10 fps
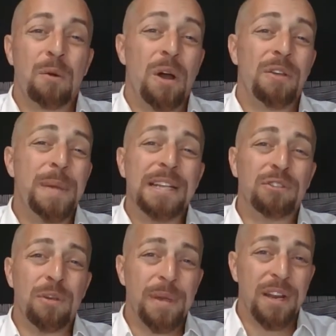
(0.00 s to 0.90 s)
And while the
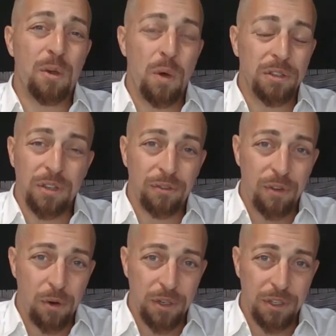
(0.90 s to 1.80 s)
mainstream media wants you to
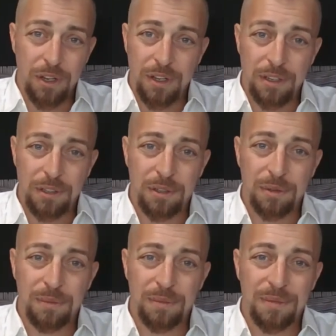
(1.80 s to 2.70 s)
focus on
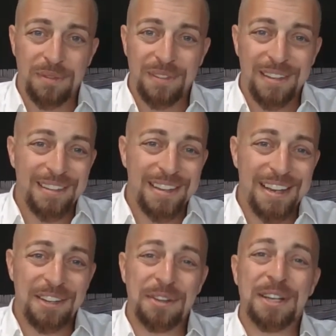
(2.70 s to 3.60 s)
this
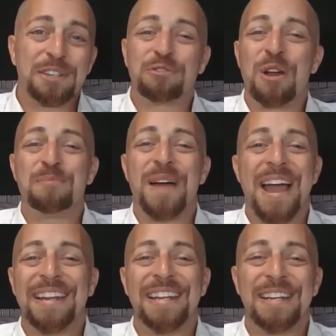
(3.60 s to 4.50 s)
and to look at Trump
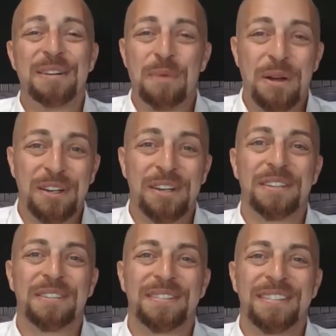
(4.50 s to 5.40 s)
hiding in a
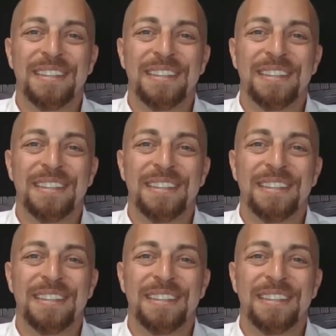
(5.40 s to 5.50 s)
bunker